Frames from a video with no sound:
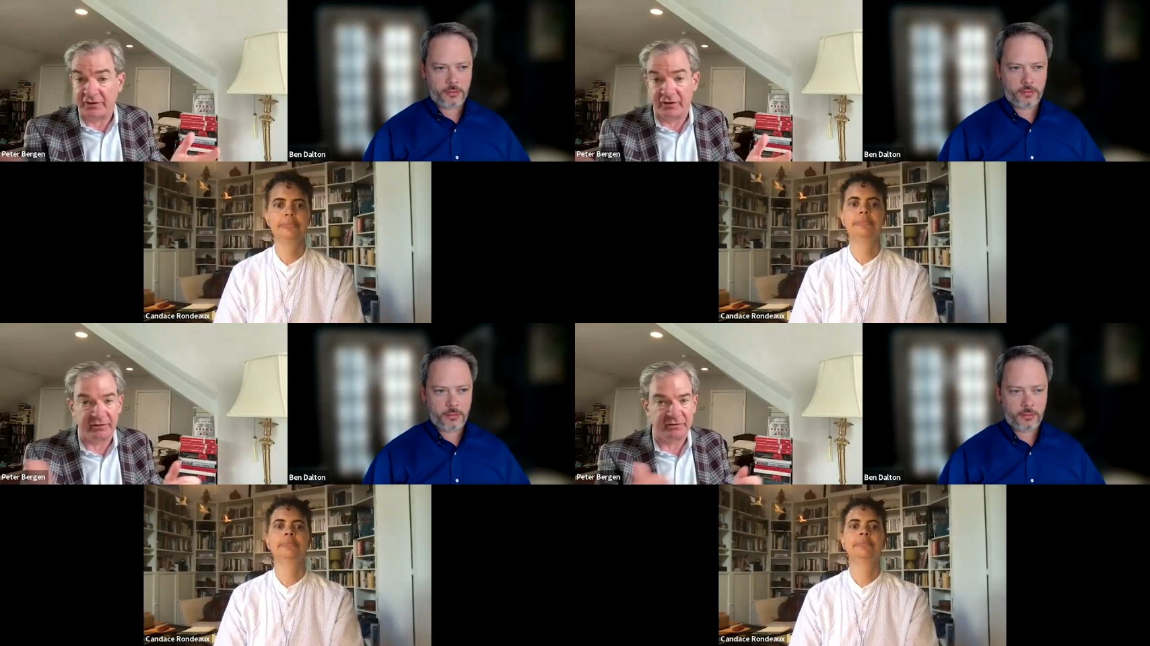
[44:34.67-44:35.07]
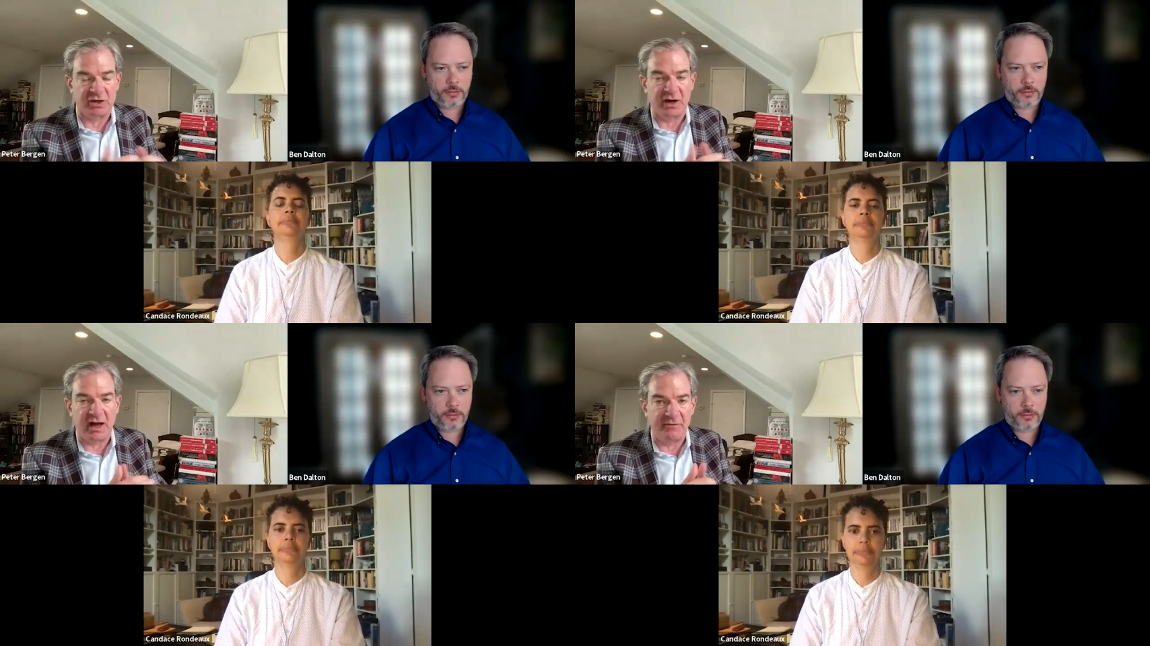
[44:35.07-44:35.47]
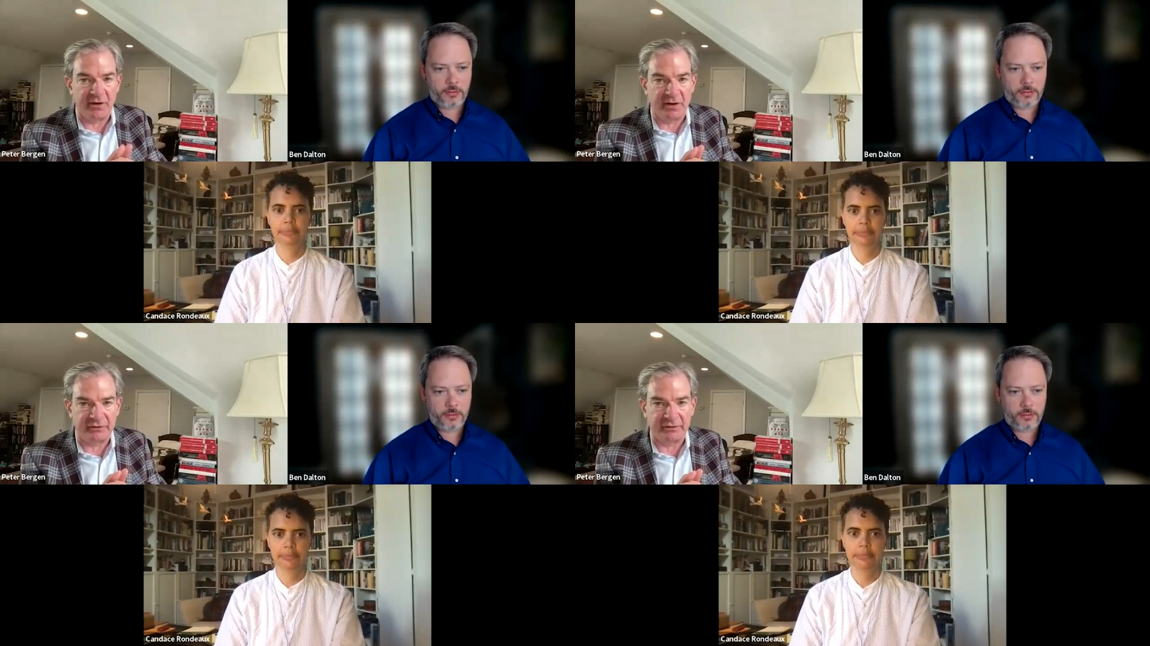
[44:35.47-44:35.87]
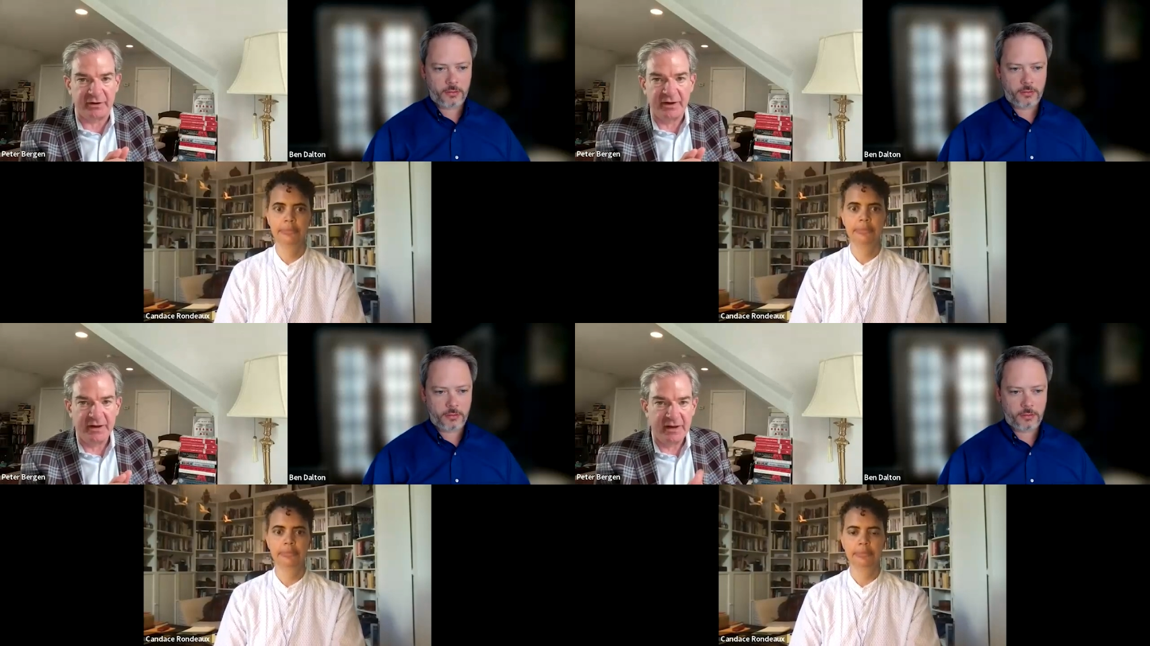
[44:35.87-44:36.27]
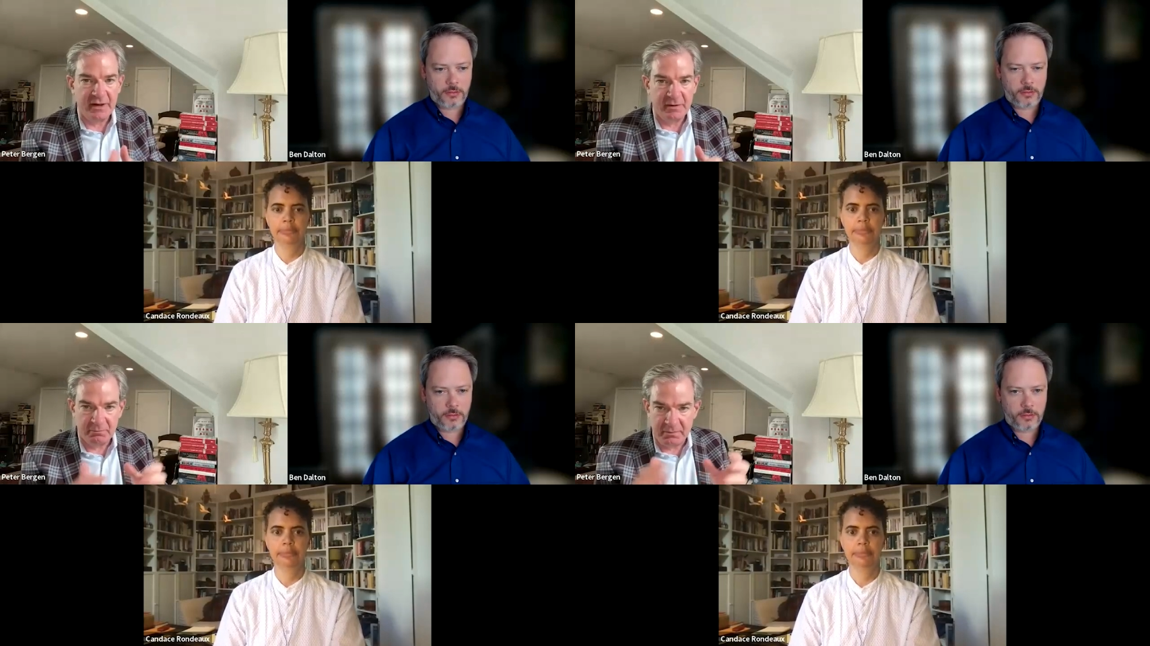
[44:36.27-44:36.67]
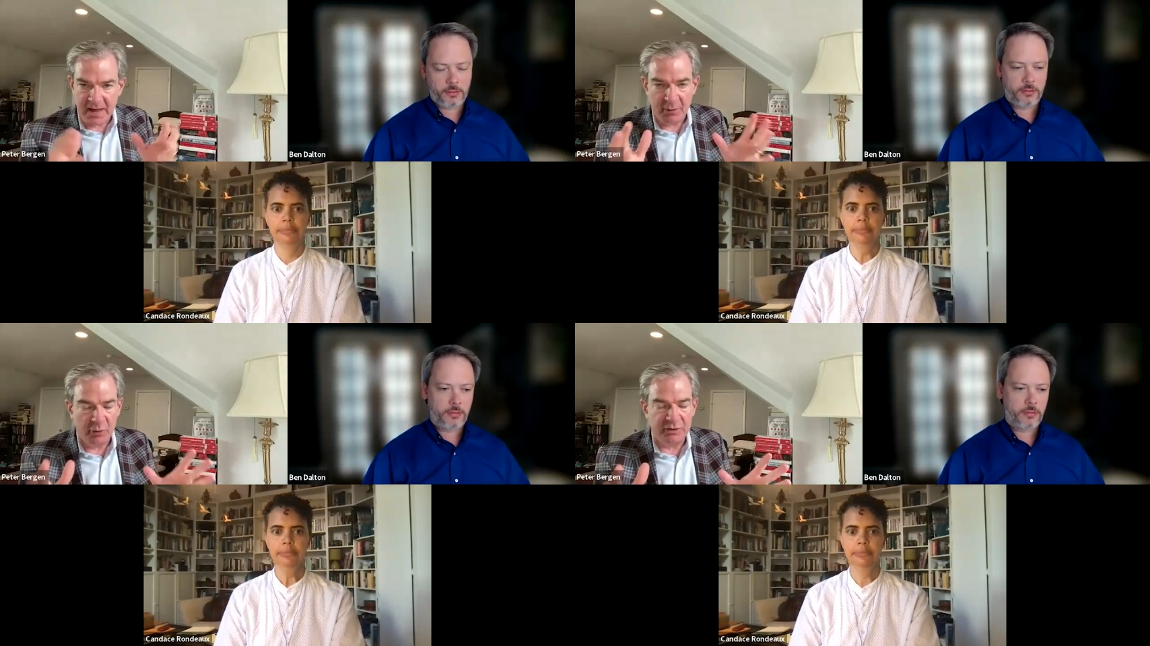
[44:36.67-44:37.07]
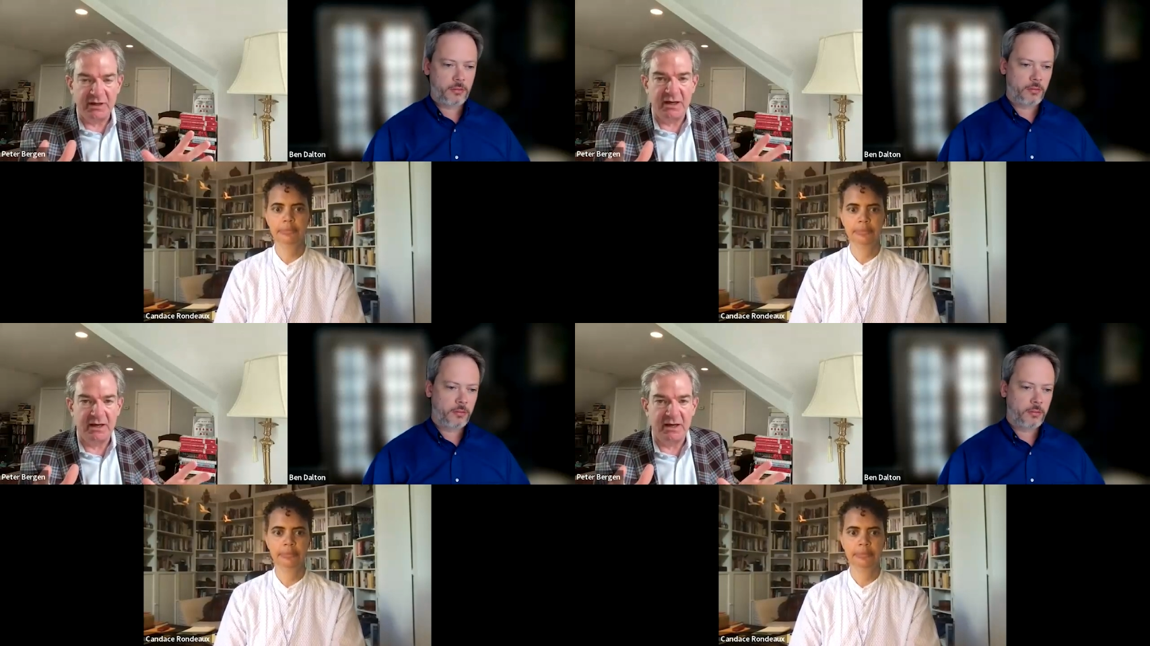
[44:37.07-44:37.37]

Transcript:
Speaker 1: guess this July first MOD